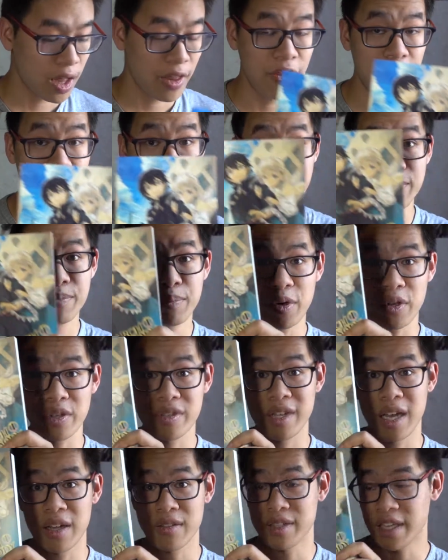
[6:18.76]
This book
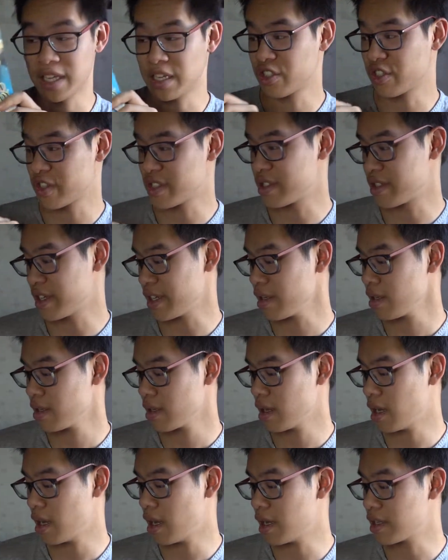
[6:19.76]
sounds interesting.
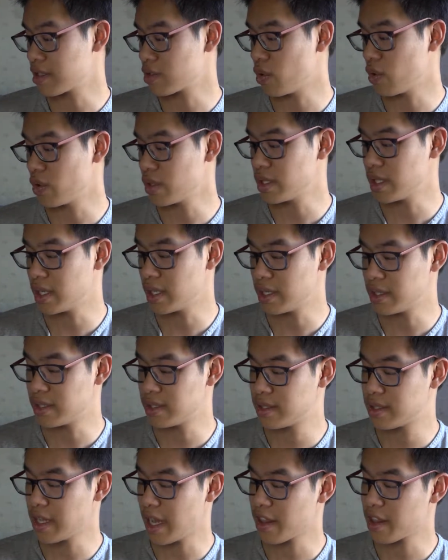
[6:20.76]
It's called
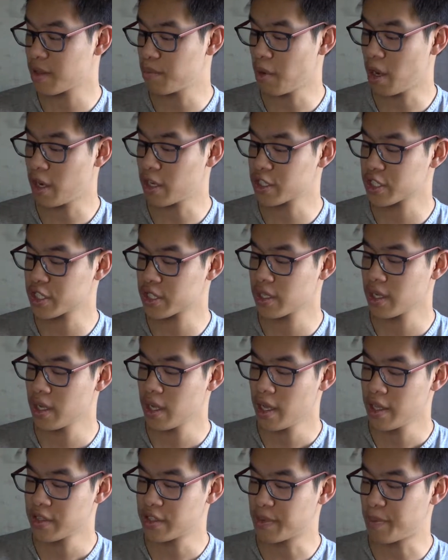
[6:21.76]
Death March
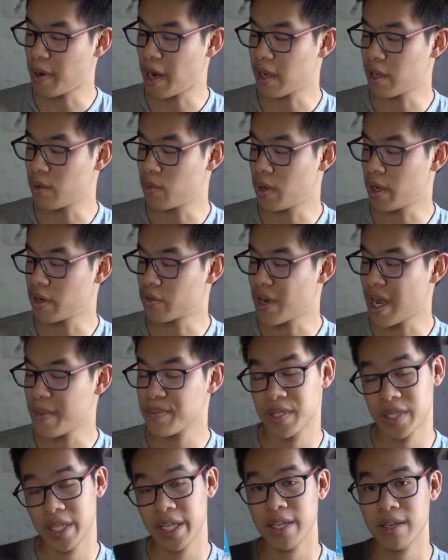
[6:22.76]
to the Parallel World
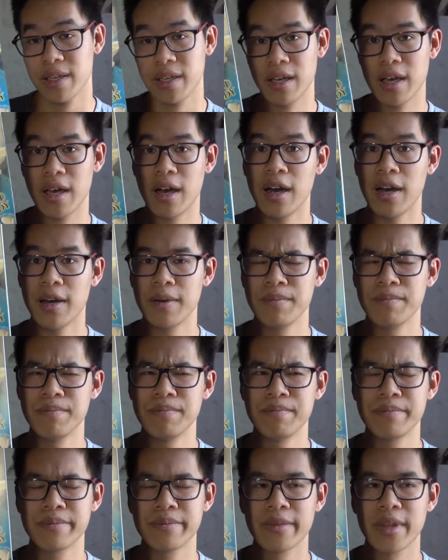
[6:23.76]
Rhapsody.
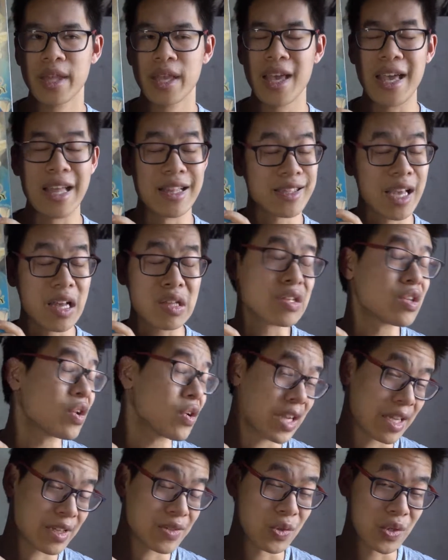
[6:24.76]
It sounds a
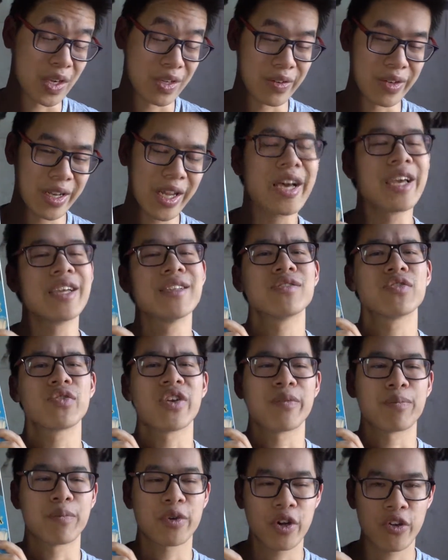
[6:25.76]
lot like Sword Art Online, so
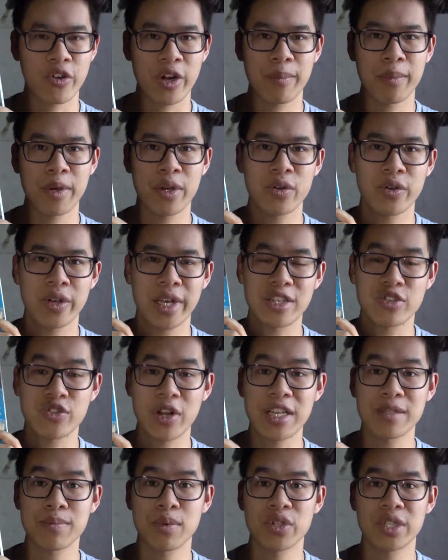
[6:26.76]
you have a programmer who gets
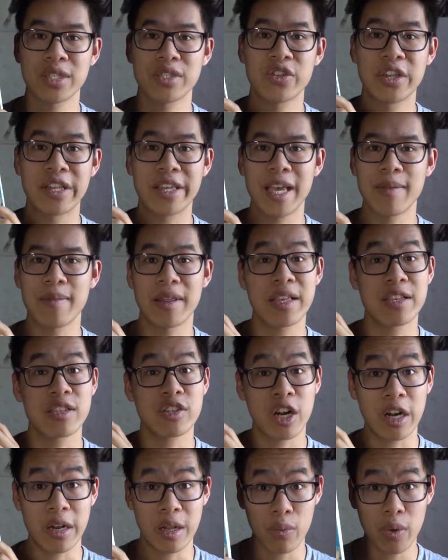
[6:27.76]
transported to the gear that he's
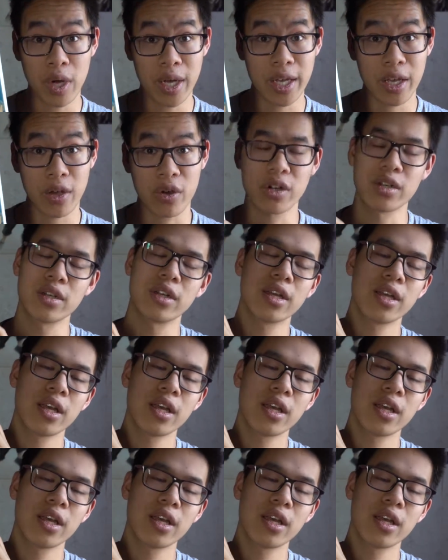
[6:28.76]
currently working on.